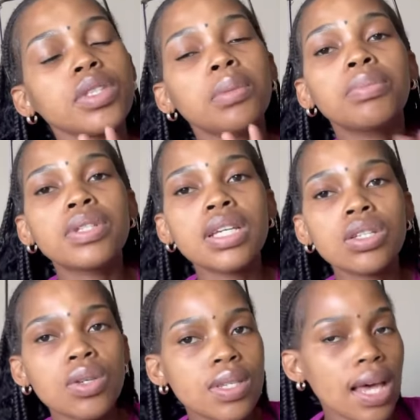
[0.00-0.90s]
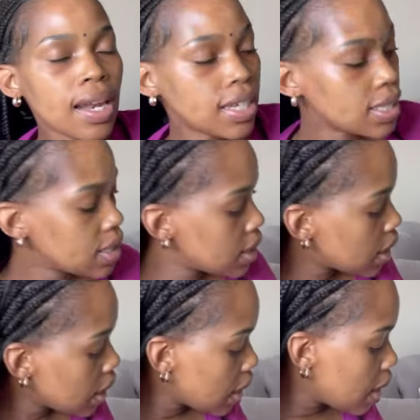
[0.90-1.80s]
potato salad
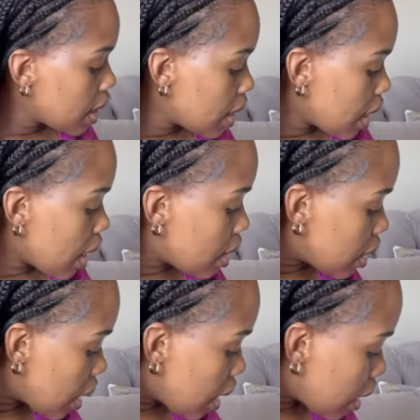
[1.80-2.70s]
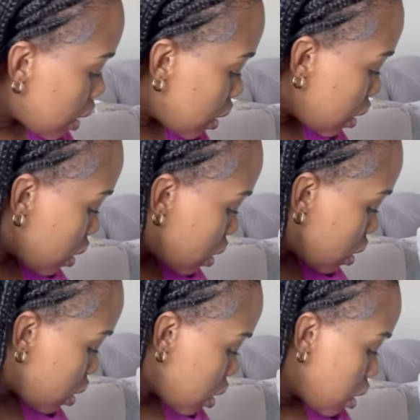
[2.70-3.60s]
and then
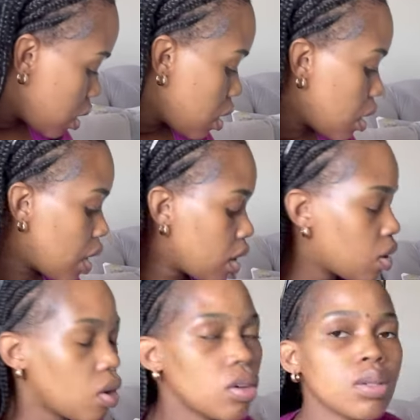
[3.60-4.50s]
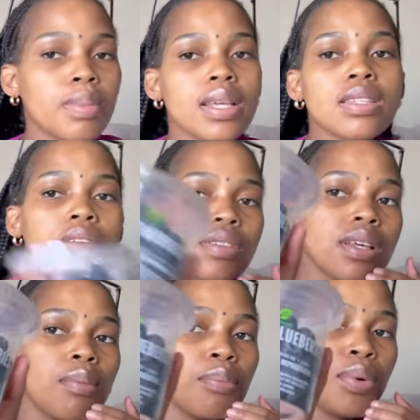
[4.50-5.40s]
I got myself
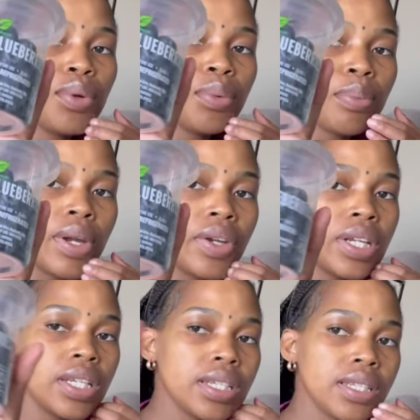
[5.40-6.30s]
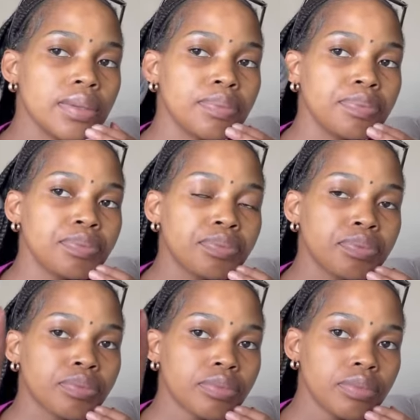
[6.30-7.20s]
some blueberries.
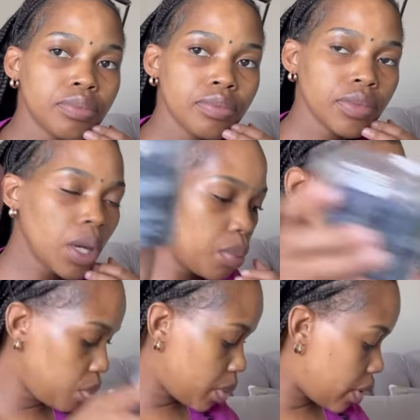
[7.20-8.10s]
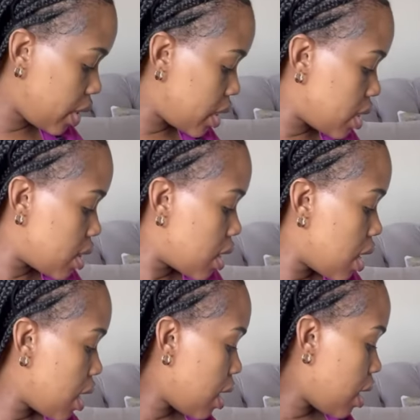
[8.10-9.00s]
Blueberries.
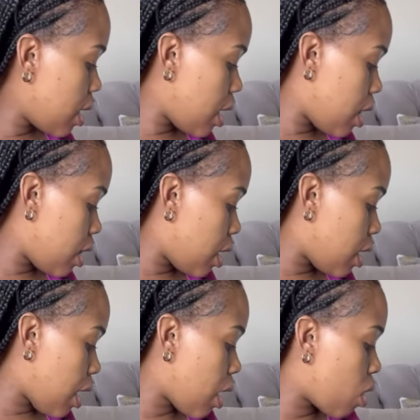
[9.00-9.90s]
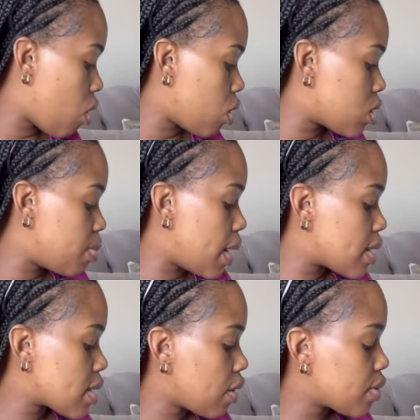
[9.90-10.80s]
And then I got
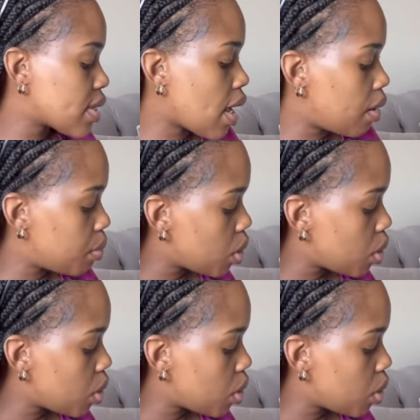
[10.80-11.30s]
myself some